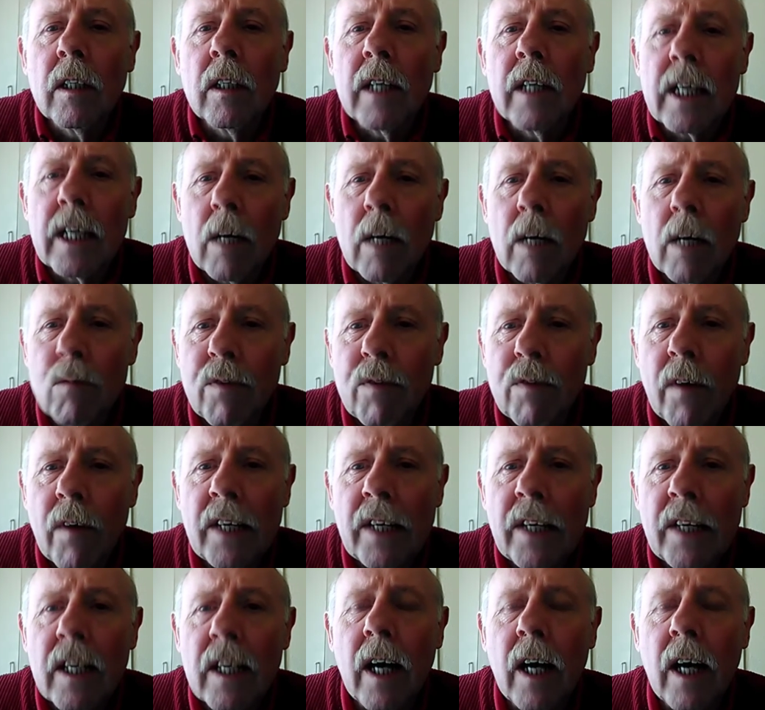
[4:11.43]
It comes
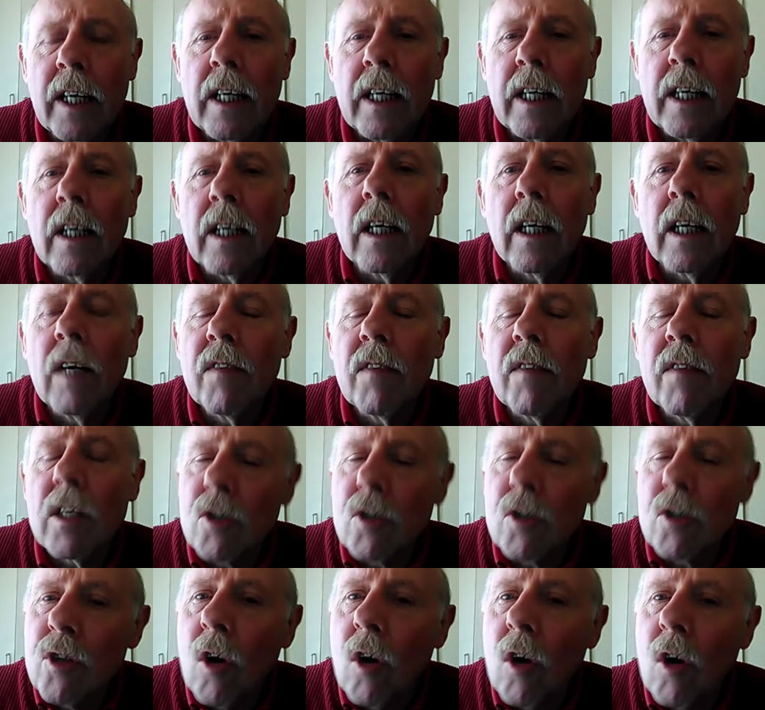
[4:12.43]
very late and there's
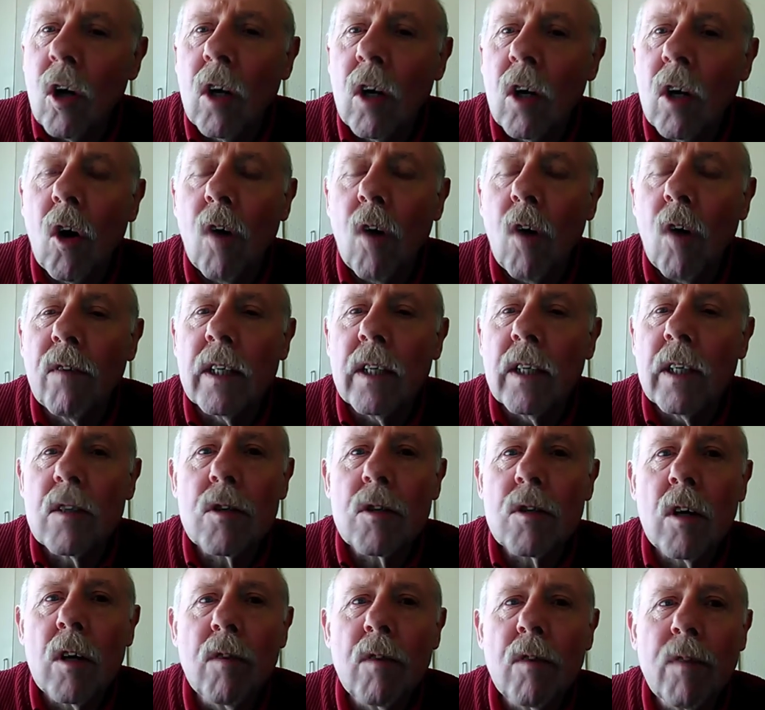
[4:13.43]
not a lot of it.
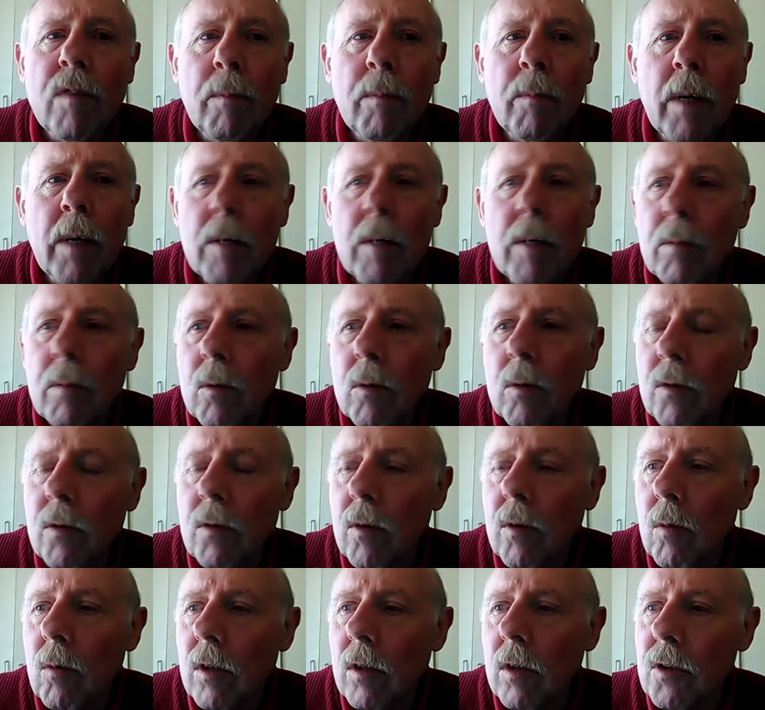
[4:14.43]
So for people
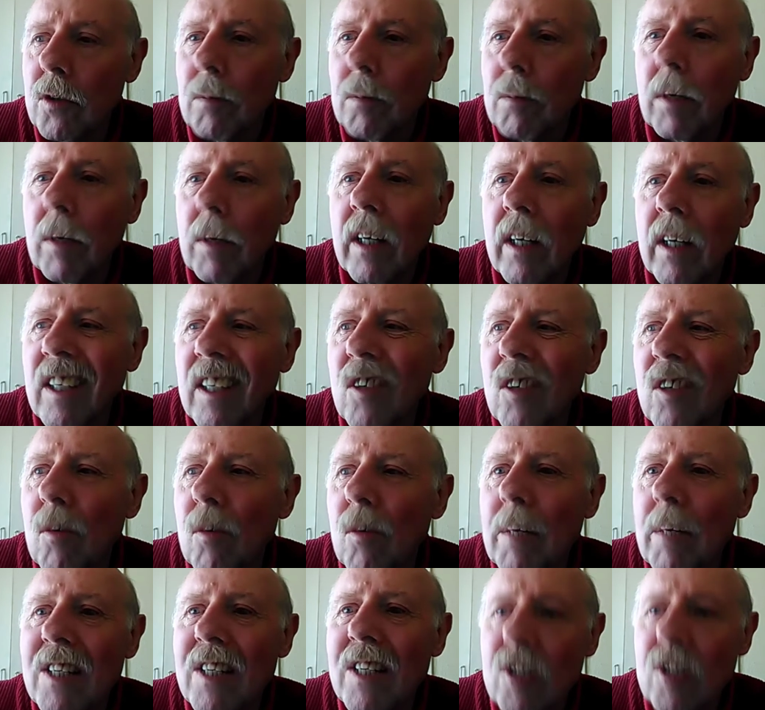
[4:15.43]
that want to play a little
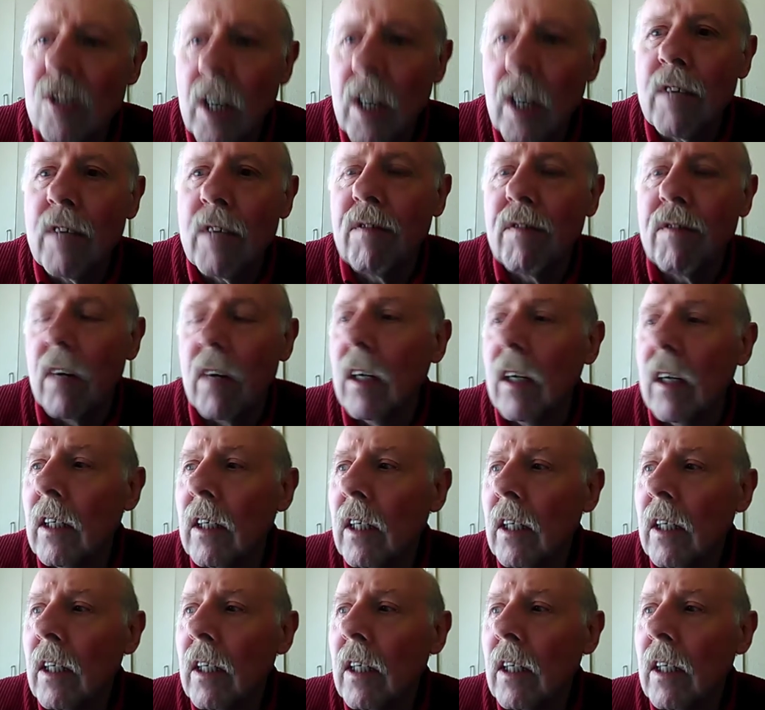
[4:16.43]
bit safer,